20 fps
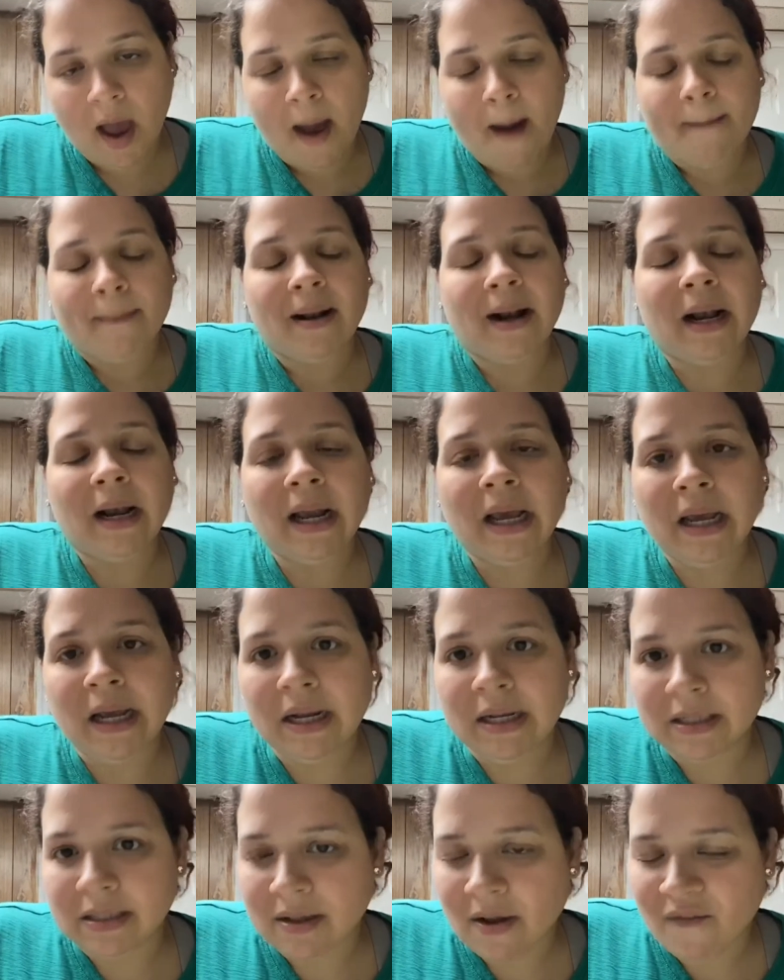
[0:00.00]

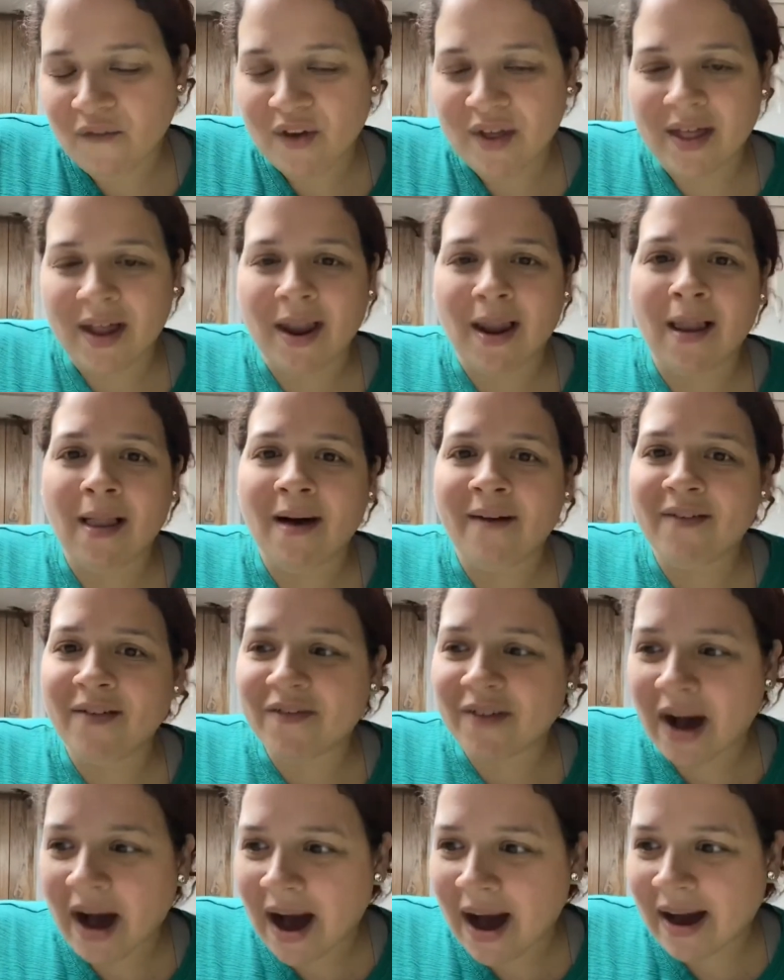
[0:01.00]
Please, for the love of
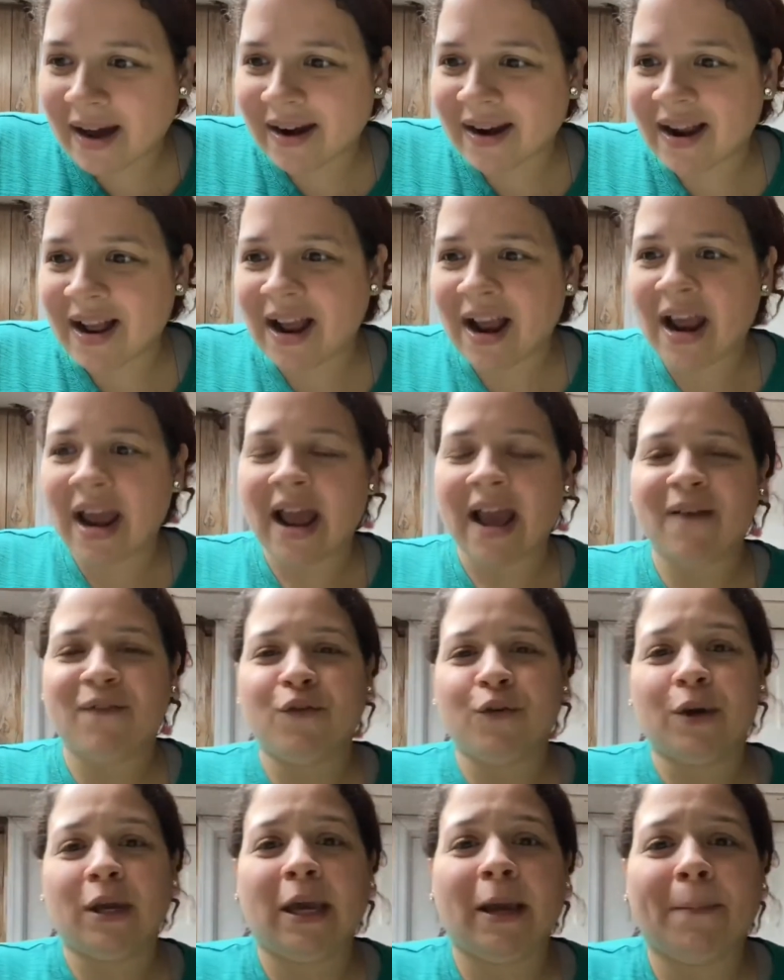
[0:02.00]
God, if you
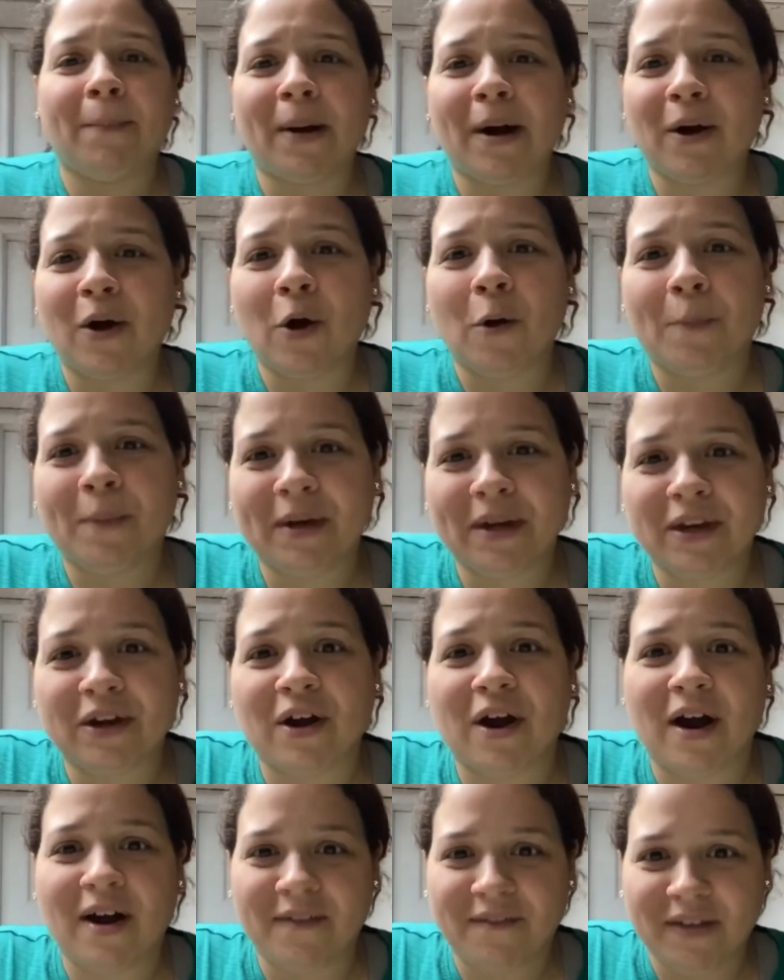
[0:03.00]
keep on opening your
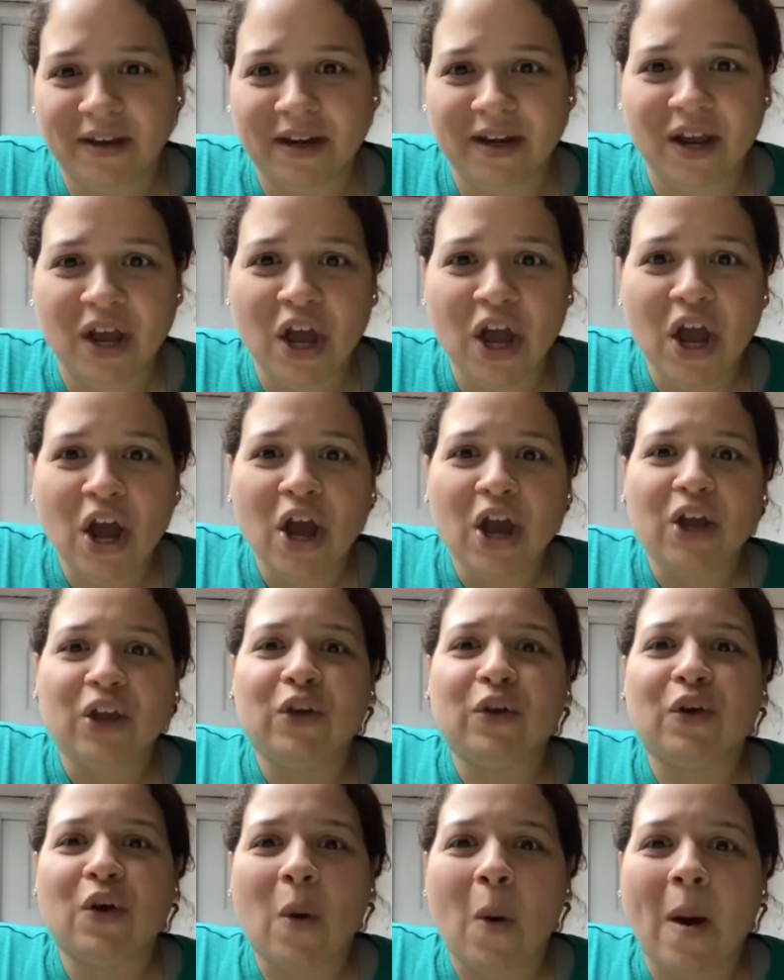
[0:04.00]
oven,
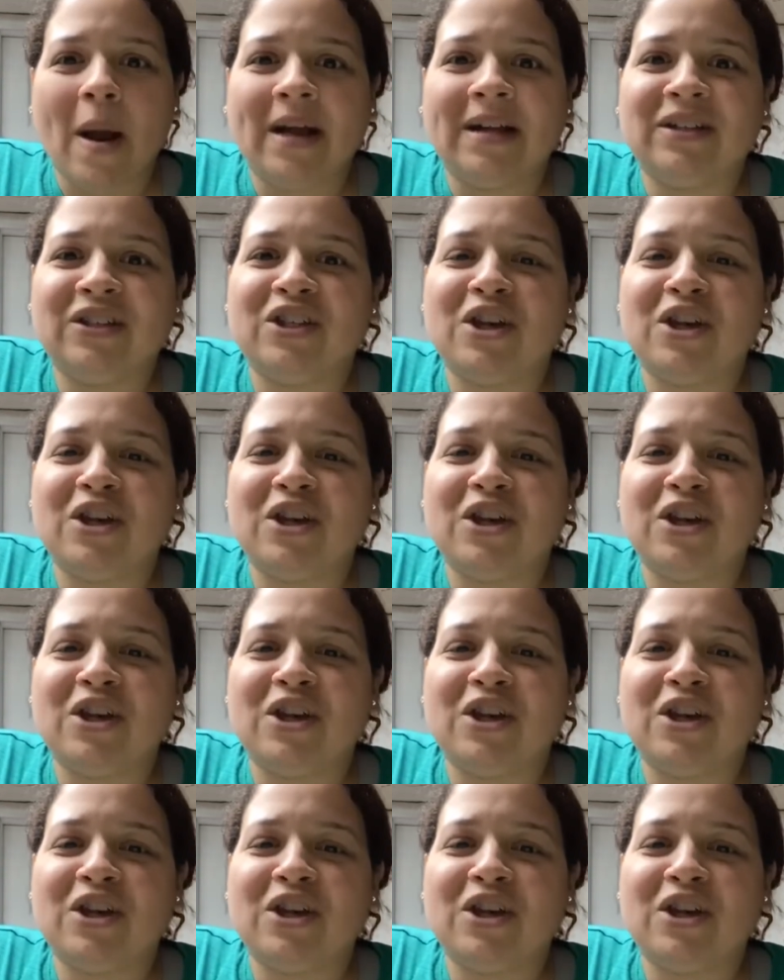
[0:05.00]
you're going to